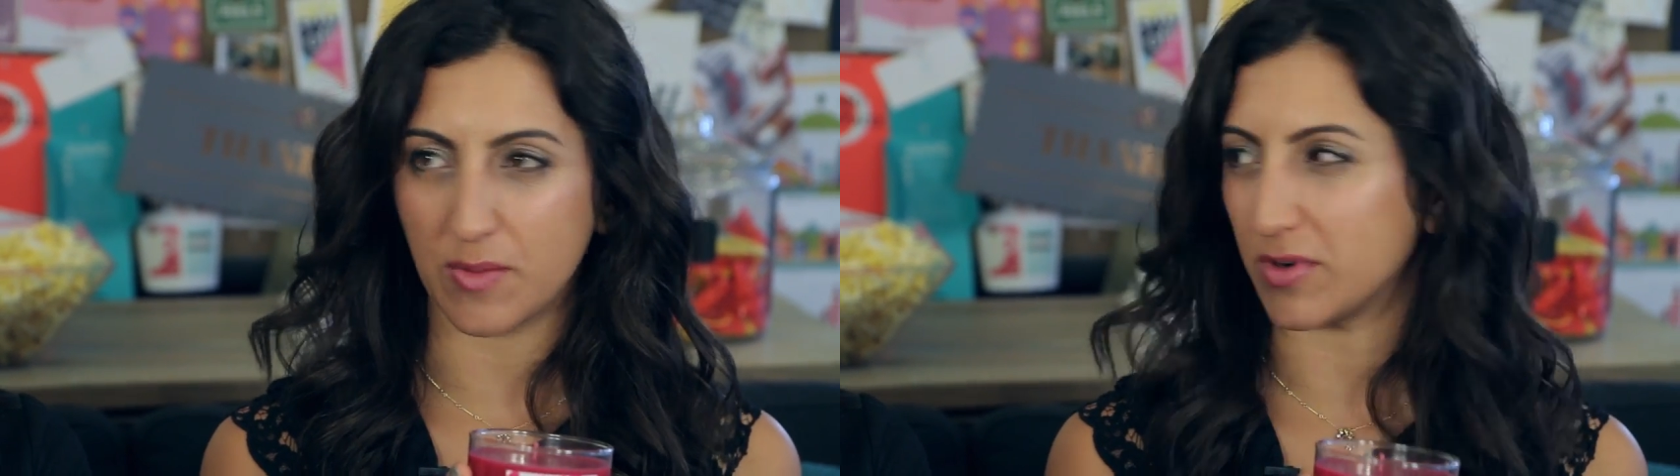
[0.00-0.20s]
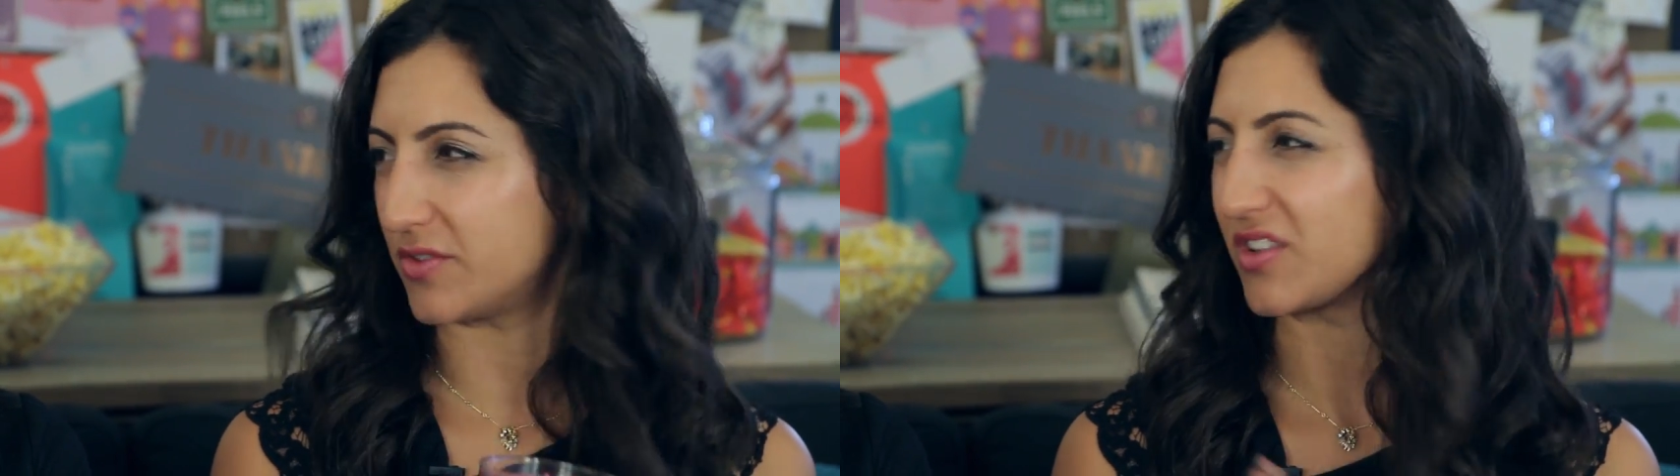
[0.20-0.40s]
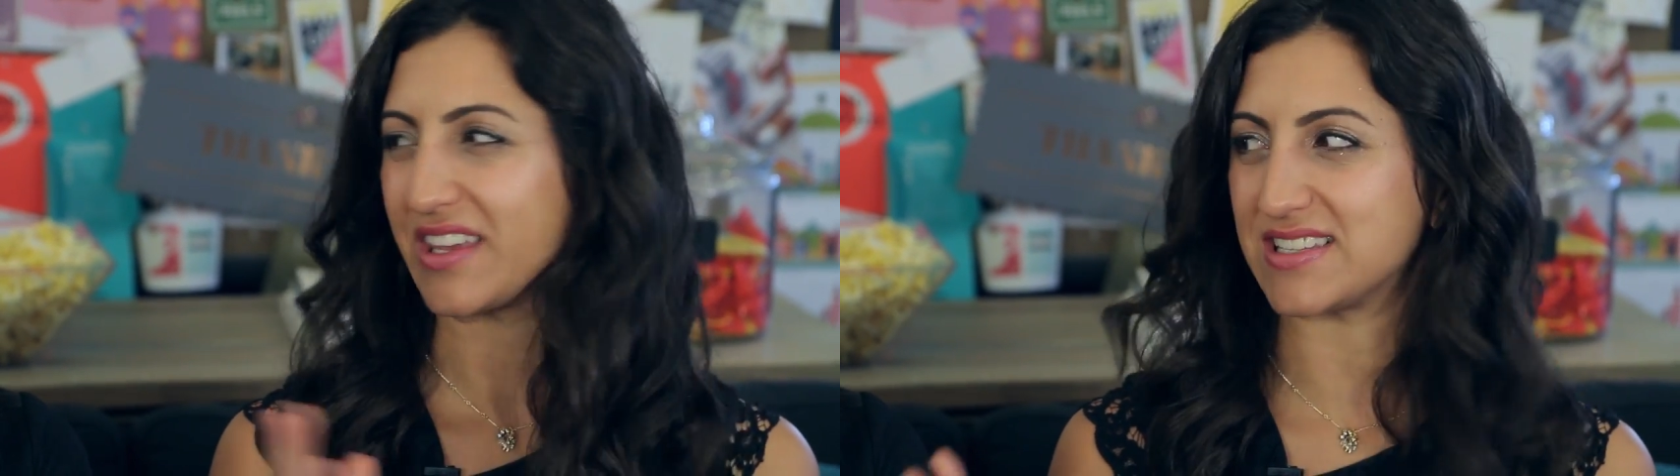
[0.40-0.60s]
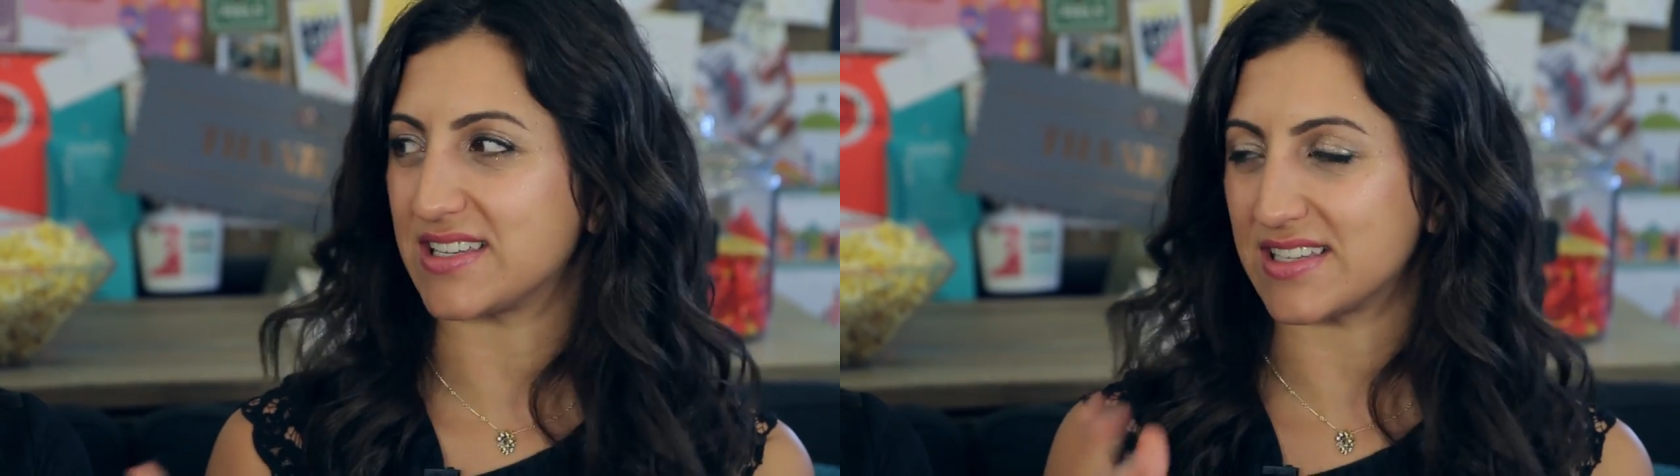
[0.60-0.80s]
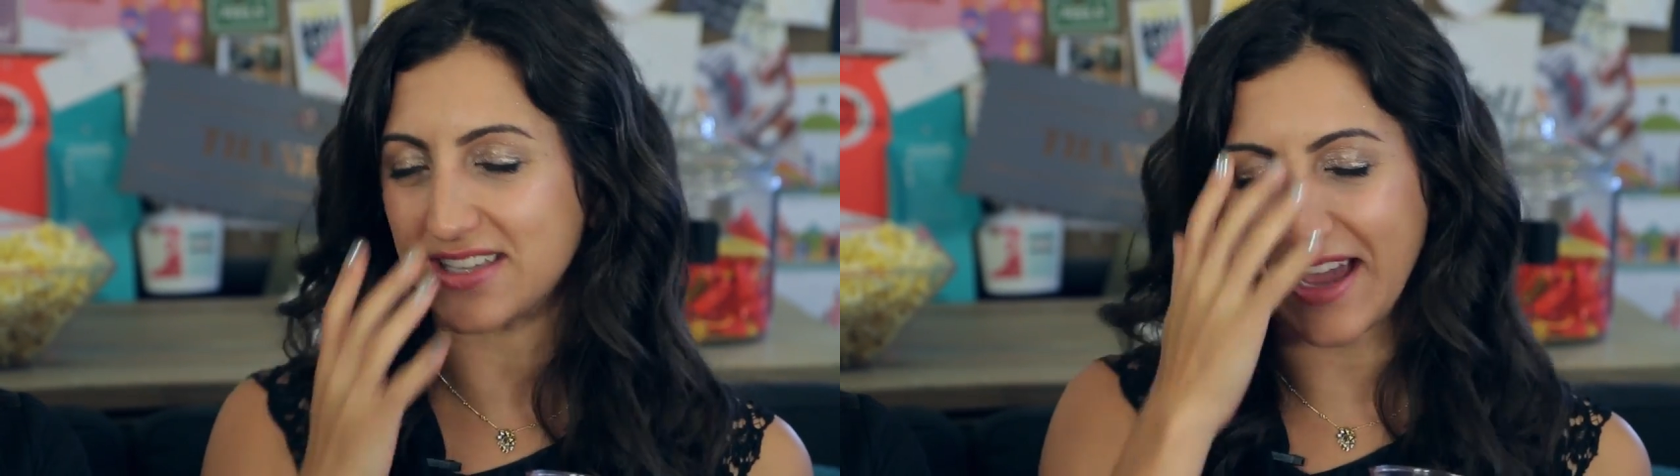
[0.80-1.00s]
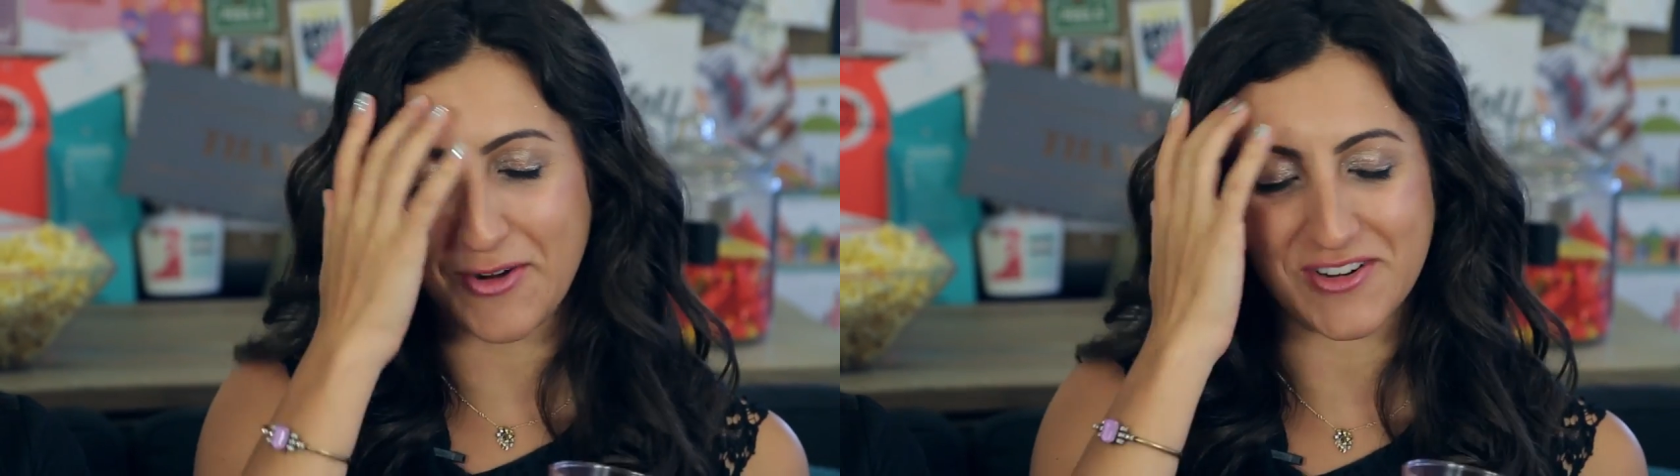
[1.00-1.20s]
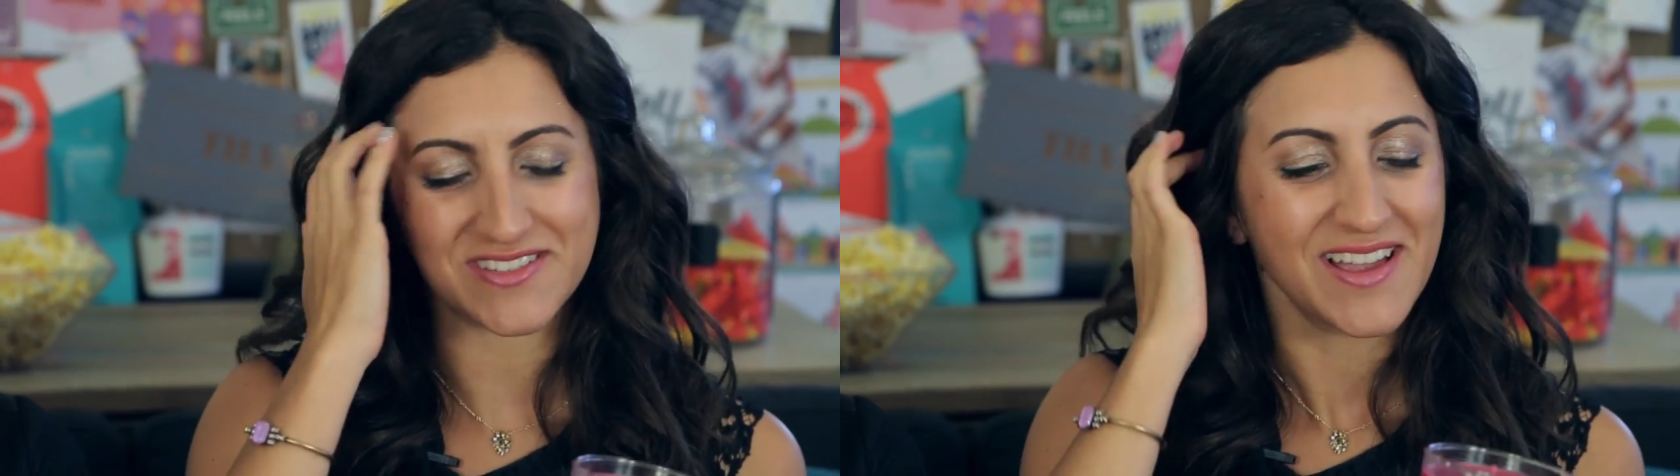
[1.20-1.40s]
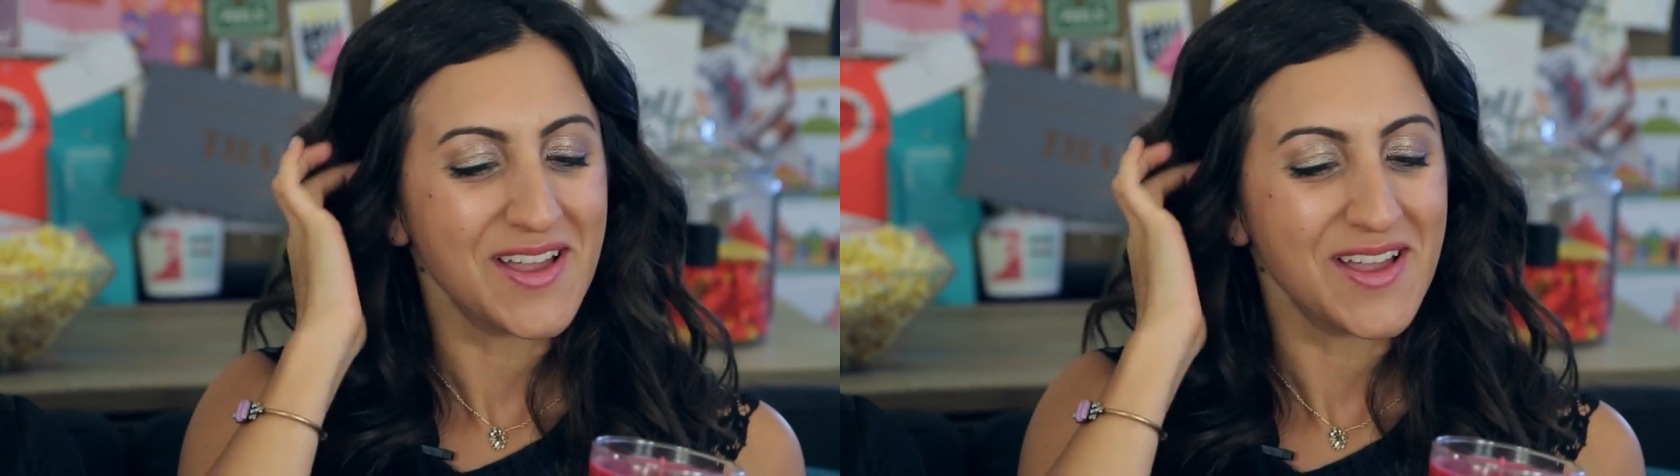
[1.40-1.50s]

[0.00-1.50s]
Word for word: They burn for like sixty hours.